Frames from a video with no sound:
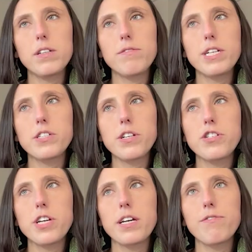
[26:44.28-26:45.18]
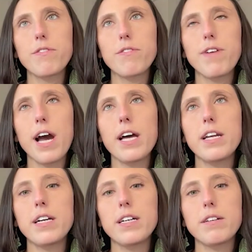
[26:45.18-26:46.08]
research I
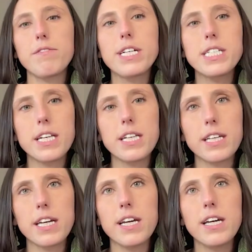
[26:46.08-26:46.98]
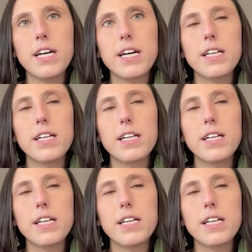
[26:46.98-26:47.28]
read recently,